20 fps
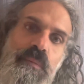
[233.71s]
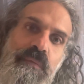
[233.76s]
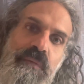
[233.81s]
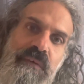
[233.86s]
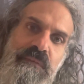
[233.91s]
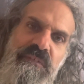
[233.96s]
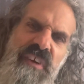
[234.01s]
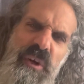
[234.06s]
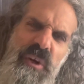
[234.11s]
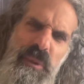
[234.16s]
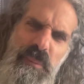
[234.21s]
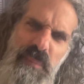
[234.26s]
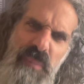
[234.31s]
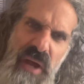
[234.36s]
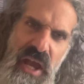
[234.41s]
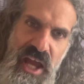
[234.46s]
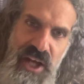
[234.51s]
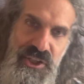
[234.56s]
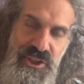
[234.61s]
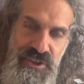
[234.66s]
a very
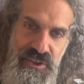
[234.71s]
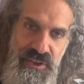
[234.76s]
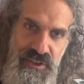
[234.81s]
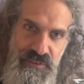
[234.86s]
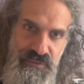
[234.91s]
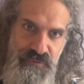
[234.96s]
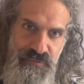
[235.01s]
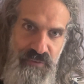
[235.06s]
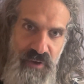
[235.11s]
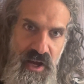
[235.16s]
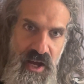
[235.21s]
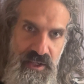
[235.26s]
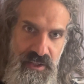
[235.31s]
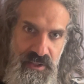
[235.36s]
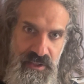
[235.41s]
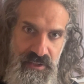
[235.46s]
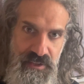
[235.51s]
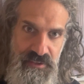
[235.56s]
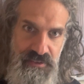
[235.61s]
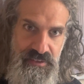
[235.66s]
passionate
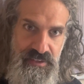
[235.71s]
fire